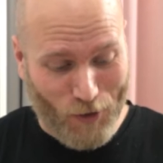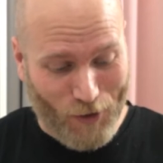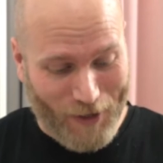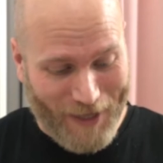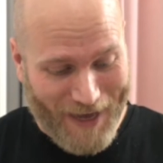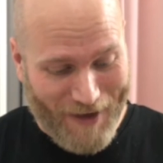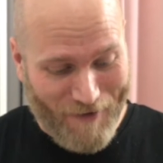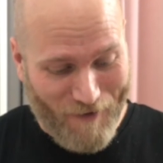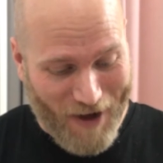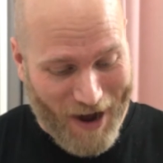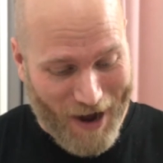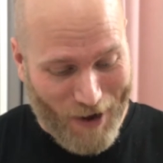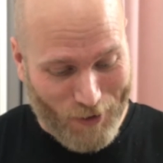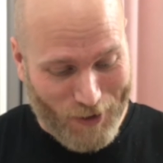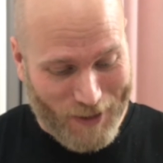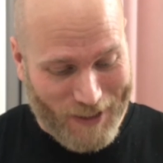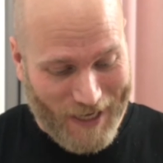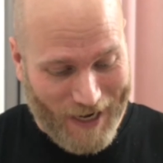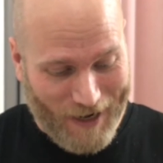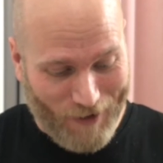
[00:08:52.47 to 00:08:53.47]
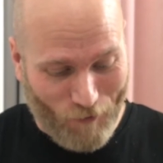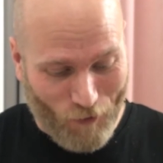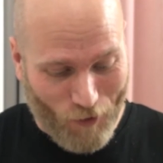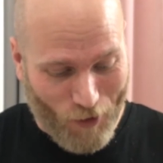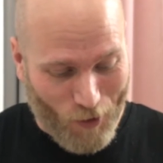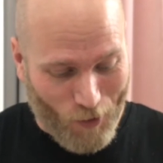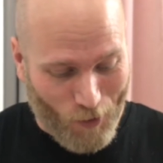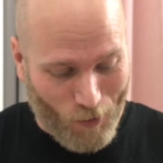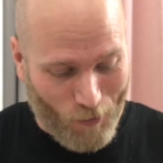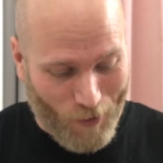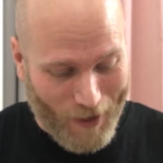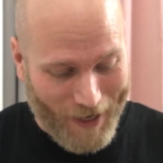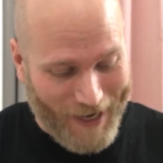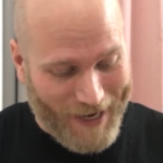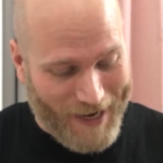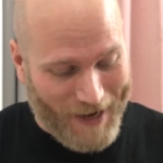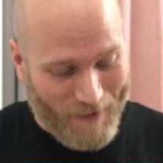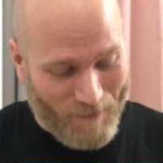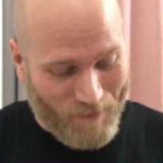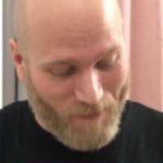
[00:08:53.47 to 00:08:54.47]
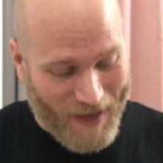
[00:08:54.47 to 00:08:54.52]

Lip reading: live outside for a whole week,